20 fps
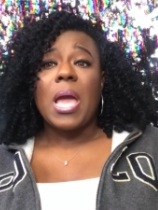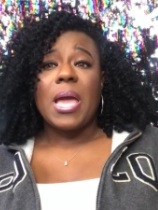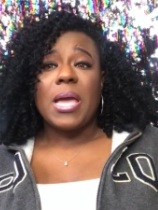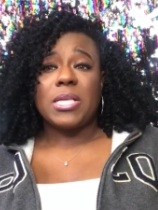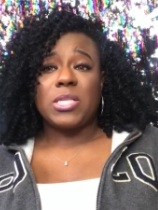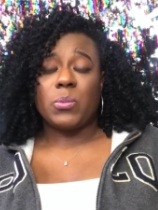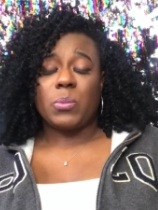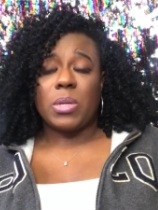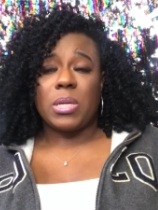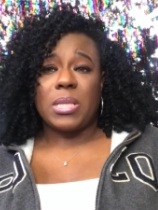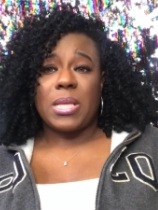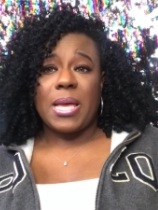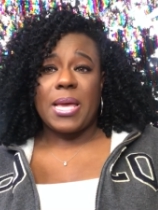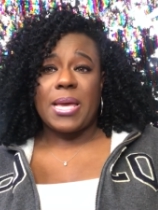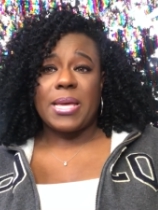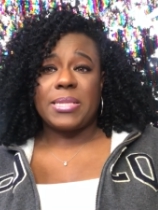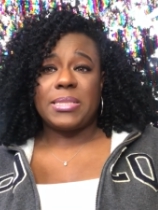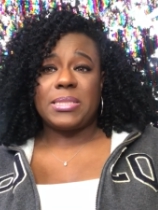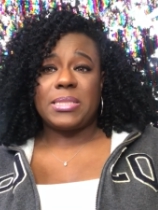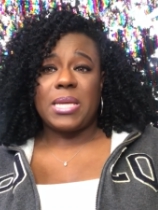as well
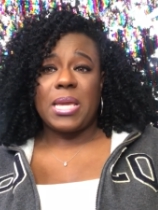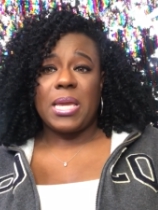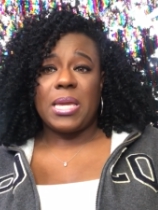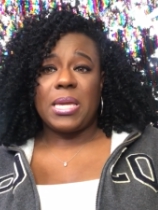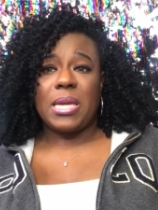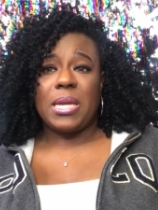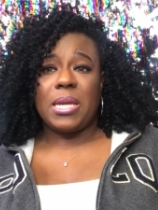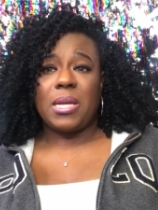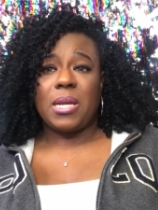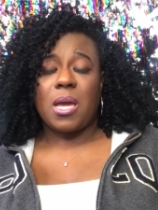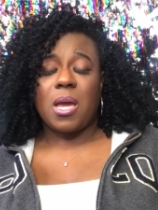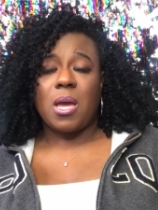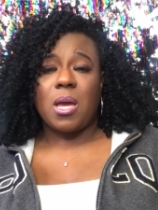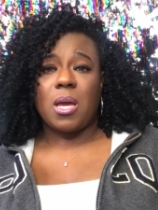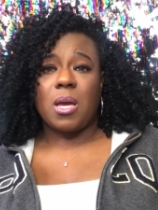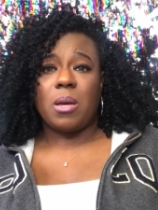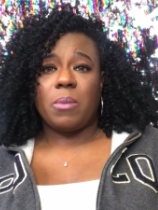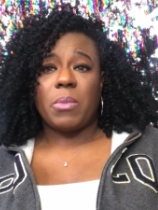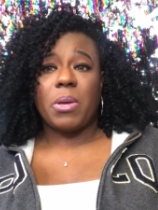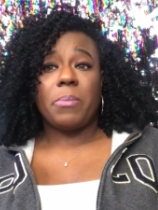as taking
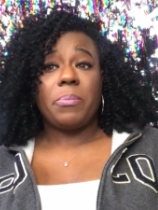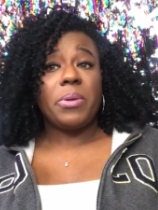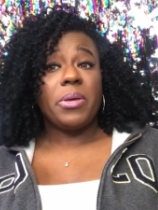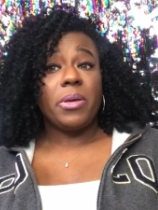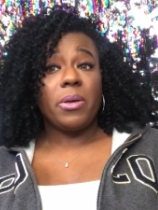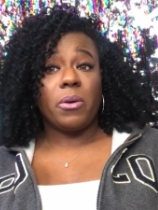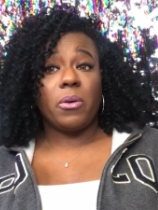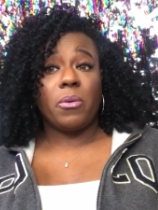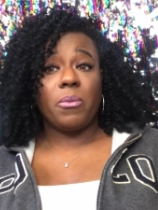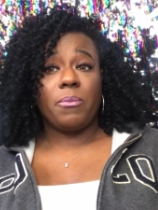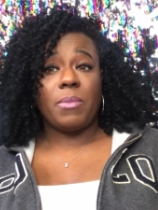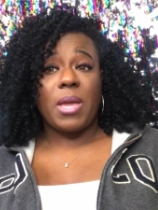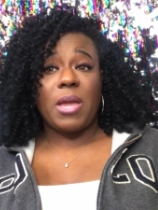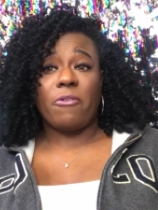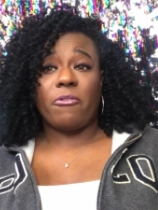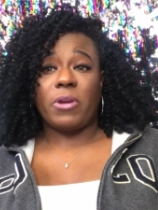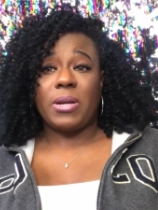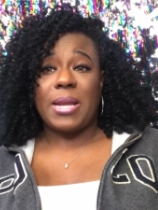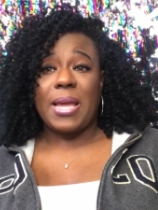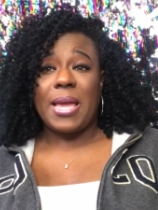um, a pill
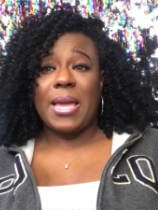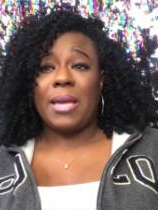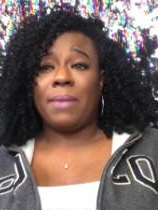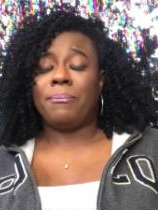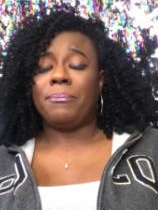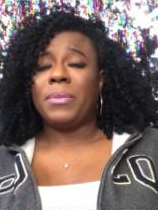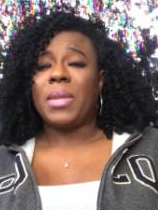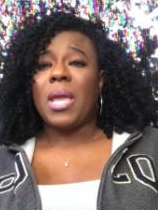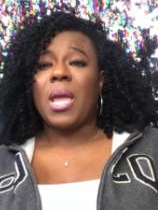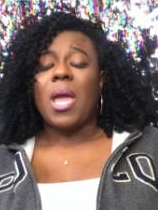every day.